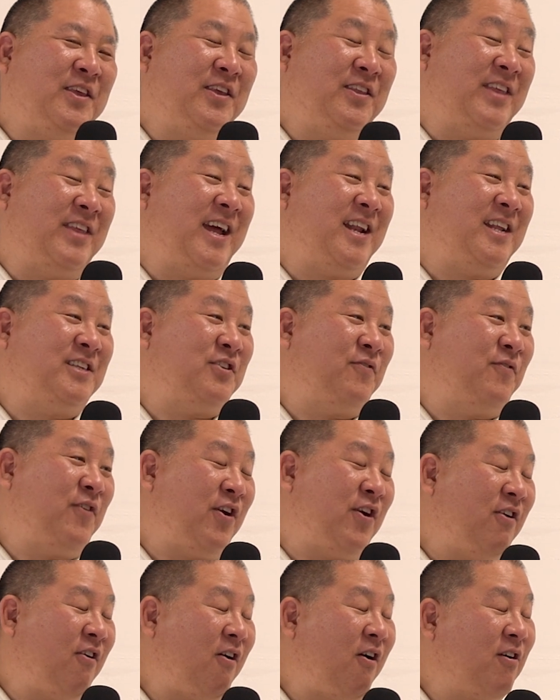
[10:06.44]
that is a
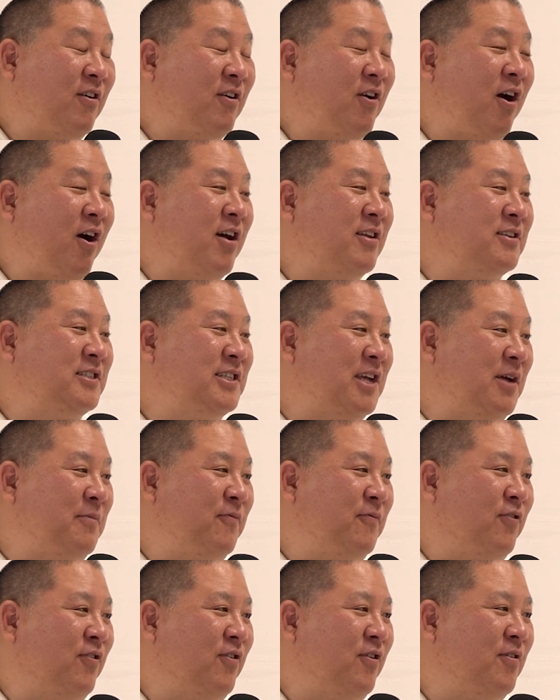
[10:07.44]
very hard
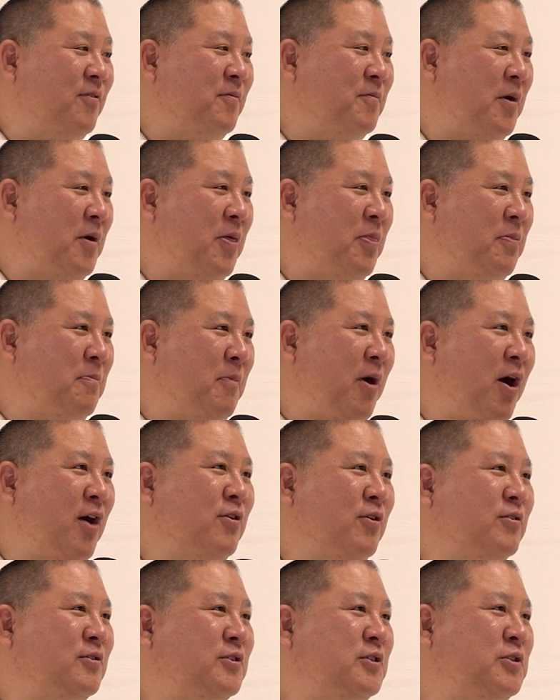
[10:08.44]
concept for
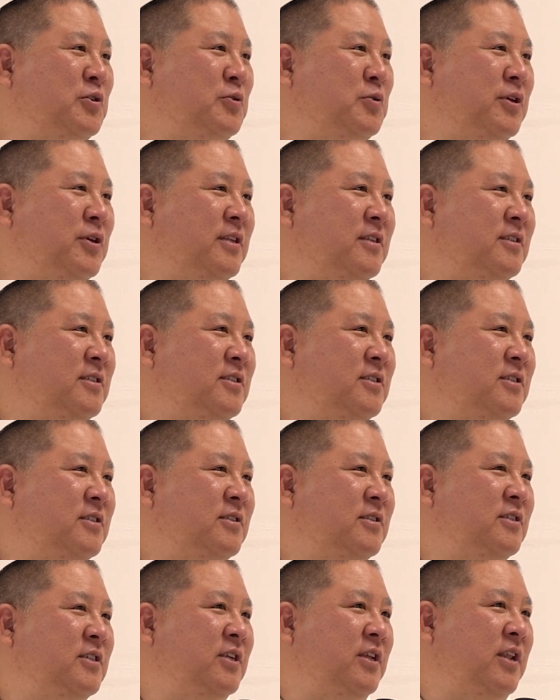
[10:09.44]
modern
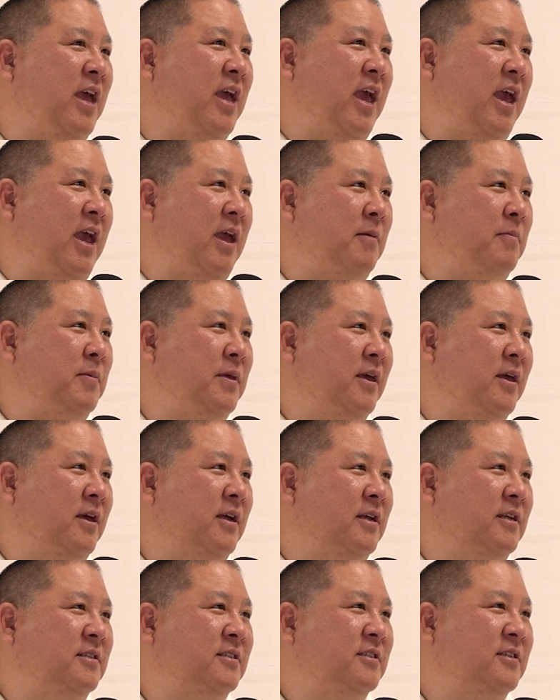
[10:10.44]
students today,
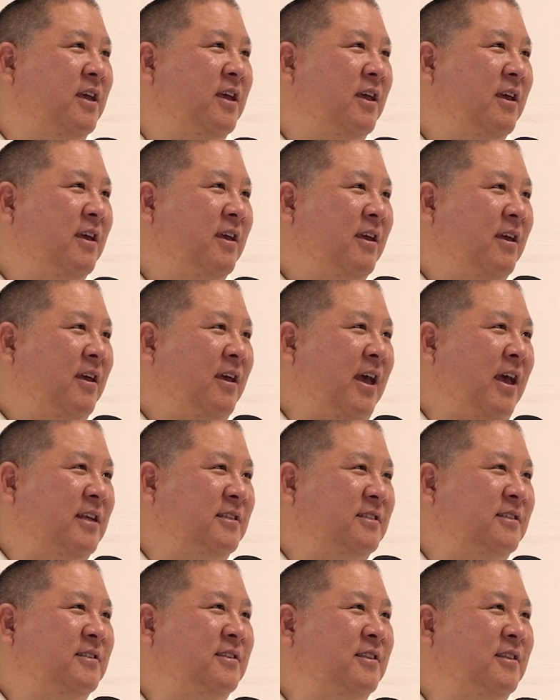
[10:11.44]
because
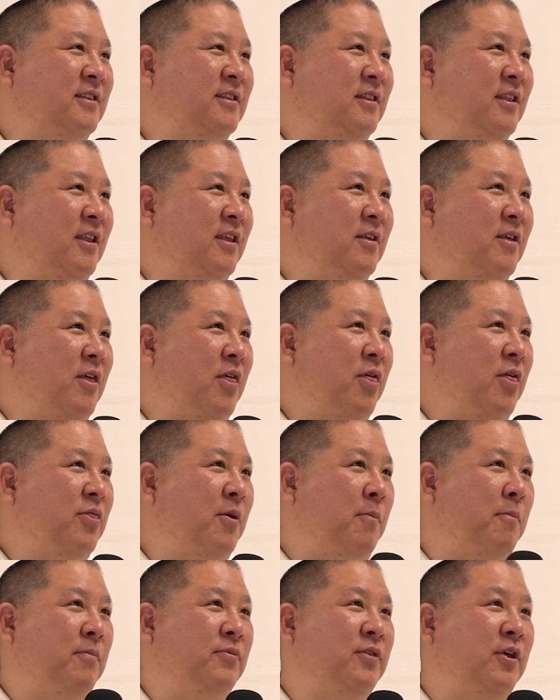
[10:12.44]
as
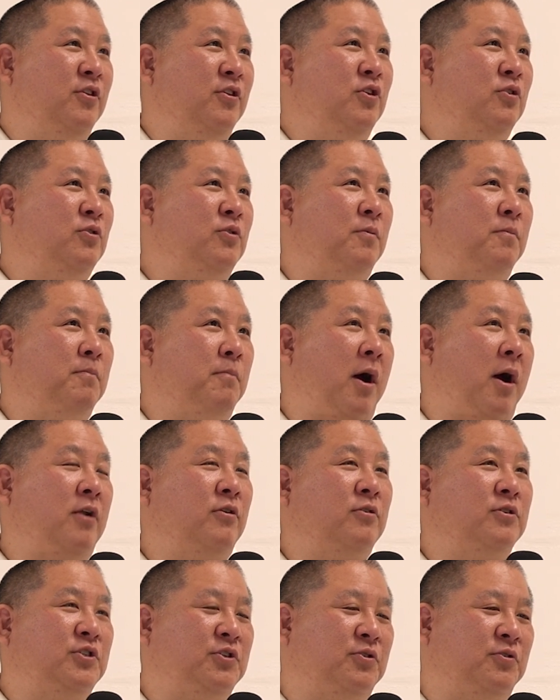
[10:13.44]
the new
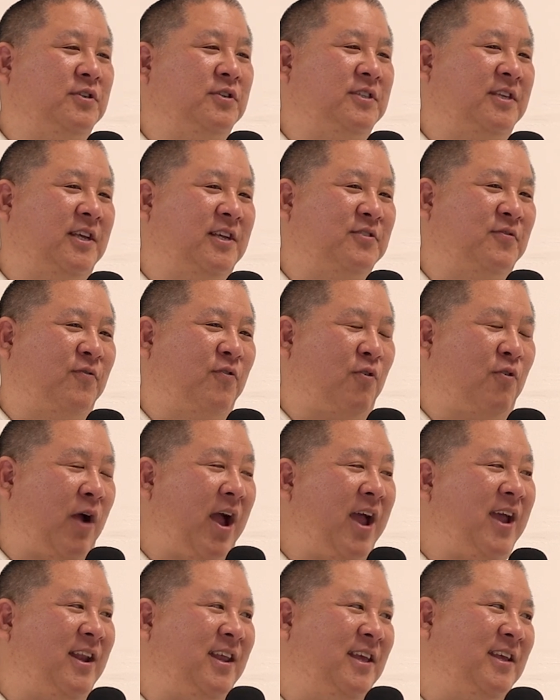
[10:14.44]
modern student says,
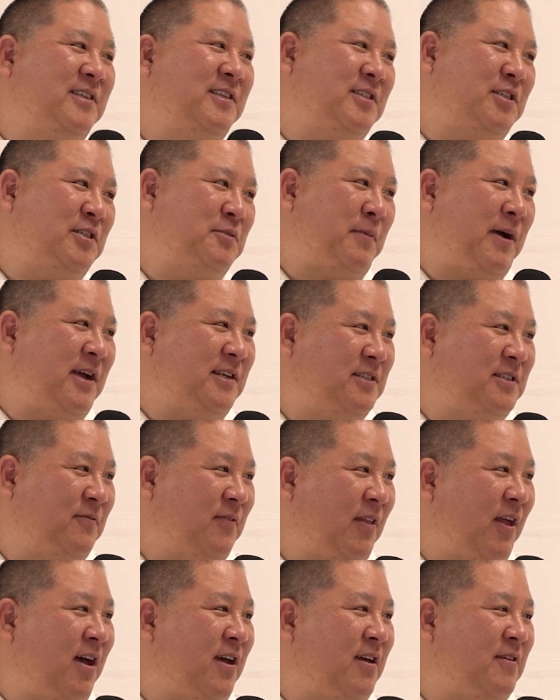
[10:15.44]
variety is the spice of
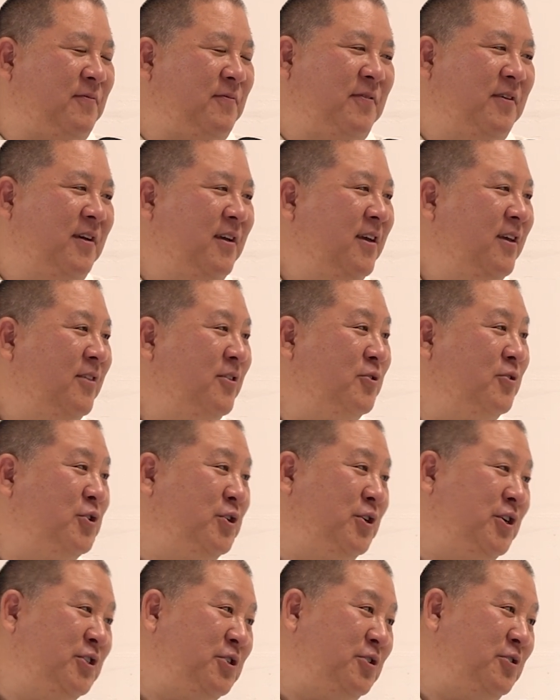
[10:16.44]
life. The
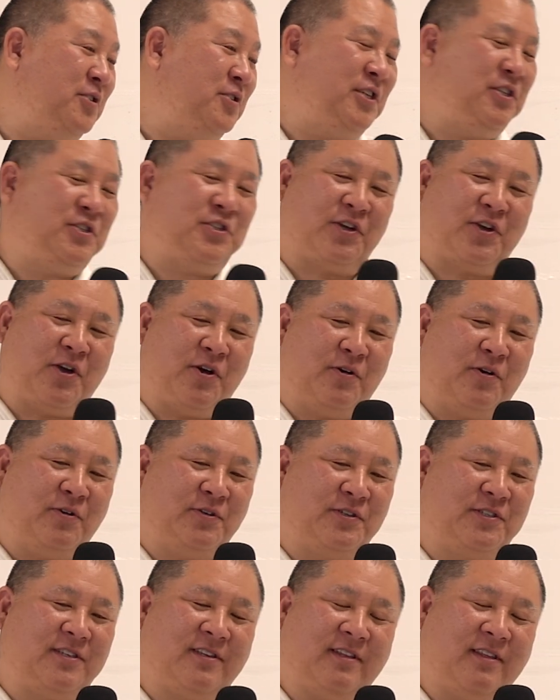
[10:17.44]
traditional teacher
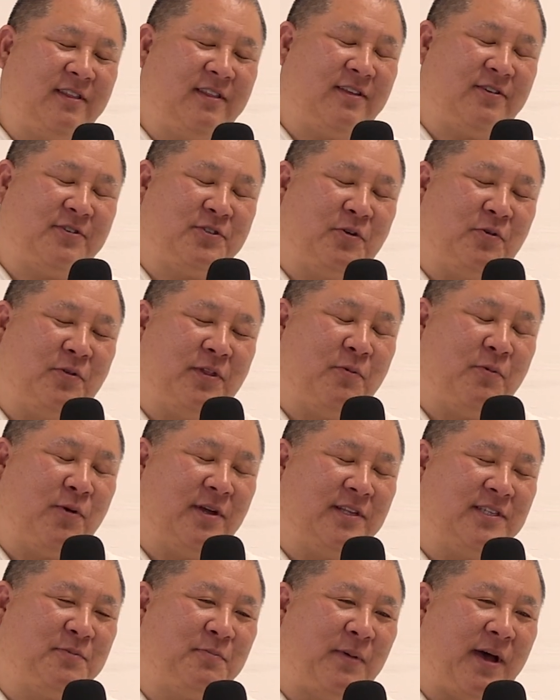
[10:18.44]
goes, there's only
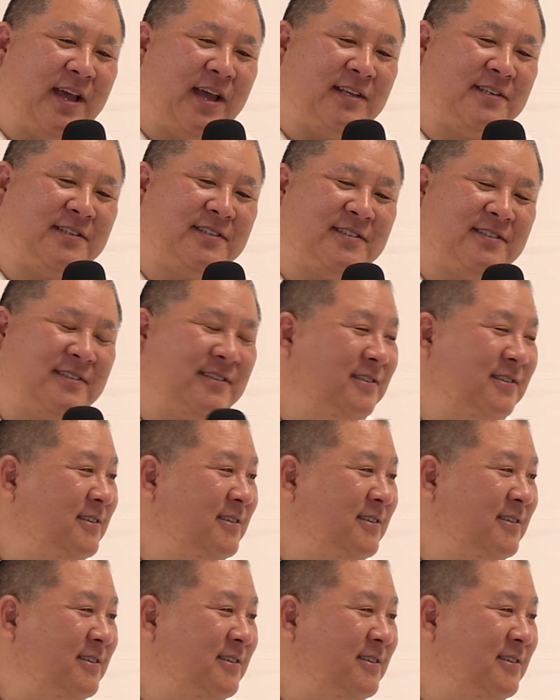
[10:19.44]
one spice.